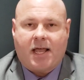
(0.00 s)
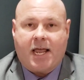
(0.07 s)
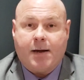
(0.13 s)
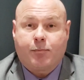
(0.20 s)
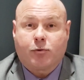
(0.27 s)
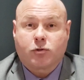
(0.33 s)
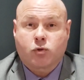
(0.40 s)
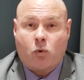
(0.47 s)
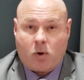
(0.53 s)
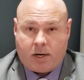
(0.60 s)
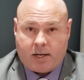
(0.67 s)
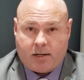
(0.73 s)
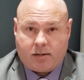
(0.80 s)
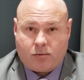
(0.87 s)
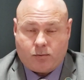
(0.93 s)
April
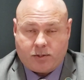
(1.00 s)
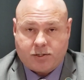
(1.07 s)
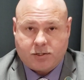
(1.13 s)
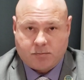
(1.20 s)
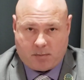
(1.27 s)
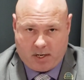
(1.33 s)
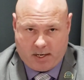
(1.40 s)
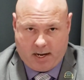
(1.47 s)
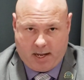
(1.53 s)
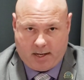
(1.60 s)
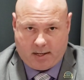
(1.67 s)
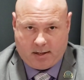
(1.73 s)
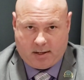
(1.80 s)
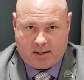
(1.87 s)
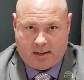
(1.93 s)
20th, which is
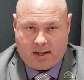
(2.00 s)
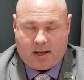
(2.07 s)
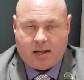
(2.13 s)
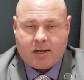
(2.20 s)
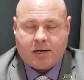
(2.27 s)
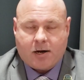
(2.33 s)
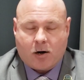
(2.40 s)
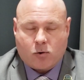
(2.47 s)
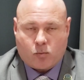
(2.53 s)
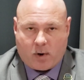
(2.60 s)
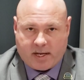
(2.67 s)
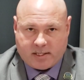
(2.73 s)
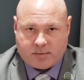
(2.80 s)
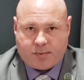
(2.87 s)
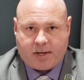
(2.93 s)
Monday, yard
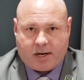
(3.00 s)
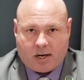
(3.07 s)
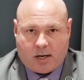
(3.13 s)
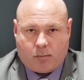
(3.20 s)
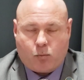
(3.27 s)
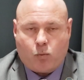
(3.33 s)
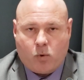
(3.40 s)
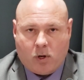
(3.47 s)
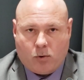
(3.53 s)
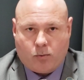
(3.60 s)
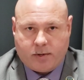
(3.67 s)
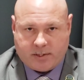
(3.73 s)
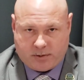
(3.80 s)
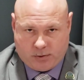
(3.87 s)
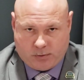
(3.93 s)
waste pickup will
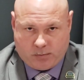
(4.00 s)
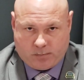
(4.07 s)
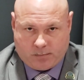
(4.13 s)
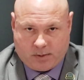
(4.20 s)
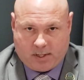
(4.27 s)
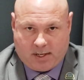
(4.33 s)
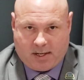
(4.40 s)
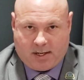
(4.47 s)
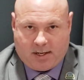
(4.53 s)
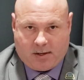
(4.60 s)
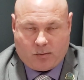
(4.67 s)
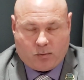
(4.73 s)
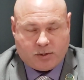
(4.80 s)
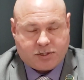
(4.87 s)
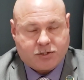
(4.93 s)
resume,
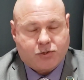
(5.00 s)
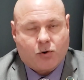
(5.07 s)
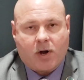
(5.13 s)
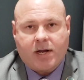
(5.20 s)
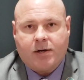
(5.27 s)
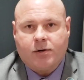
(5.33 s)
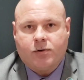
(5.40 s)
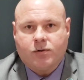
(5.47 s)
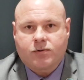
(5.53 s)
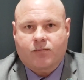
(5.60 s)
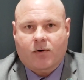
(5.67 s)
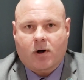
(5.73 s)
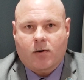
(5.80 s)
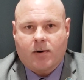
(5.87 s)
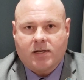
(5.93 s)
which is great news
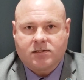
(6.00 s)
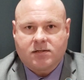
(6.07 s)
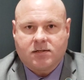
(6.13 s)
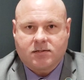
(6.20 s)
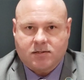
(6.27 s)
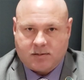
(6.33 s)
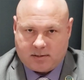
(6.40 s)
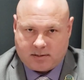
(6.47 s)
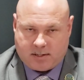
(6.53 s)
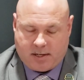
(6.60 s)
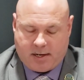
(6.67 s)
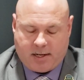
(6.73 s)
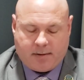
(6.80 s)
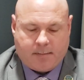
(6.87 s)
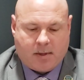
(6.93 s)
for our residents in the
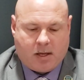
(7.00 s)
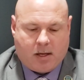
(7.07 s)
city.